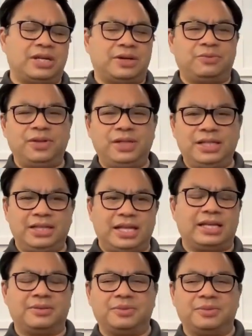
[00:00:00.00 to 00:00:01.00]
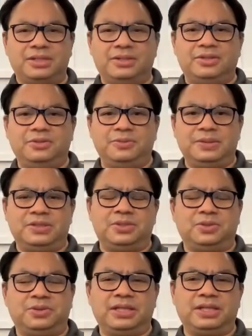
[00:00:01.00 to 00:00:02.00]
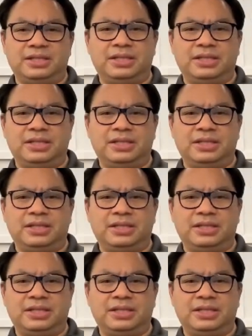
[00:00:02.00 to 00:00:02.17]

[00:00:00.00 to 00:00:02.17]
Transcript: I really like what you've been doing